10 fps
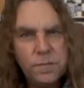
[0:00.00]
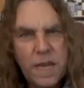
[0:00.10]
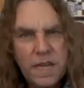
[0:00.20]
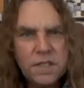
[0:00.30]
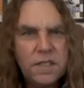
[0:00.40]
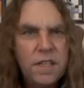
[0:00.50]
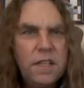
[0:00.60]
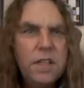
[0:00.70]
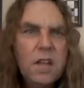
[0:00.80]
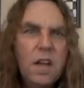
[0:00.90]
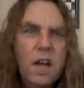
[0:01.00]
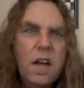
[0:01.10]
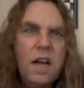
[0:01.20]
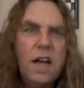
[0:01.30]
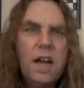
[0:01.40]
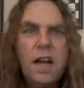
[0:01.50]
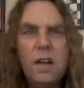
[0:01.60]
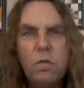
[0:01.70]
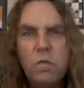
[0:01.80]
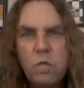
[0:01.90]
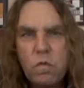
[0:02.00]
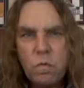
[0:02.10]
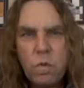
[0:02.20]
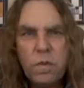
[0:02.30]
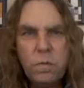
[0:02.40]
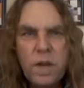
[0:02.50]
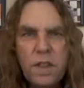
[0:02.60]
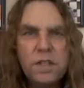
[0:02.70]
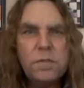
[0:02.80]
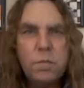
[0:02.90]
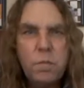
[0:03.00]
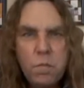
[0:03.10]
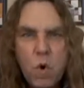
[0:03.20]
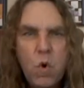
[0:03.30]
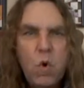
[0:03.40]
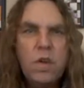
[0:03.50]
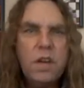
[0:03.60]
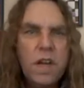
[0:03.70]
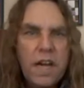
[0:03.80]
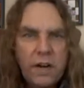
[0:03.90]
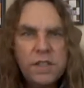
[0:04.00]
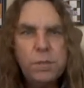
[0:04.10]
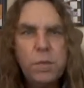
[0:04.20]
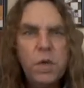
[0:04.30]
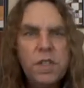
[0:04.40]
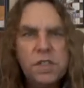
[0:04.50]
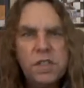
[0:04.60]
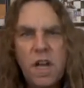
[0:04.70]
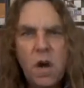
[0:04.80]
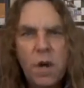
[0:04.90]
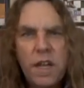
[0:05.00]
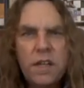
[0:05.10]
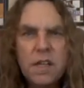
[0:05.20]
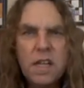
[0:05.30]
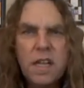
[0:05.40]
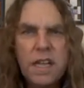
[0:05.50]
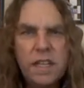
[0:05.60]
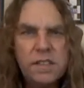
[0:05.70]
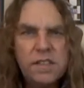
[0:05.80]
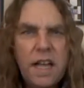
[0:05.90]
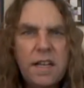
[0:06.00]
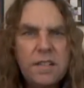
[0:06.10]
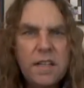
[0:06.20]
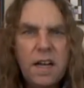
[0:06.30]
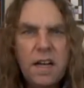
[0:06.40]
Basically, where this moon, Aries moon, is going is that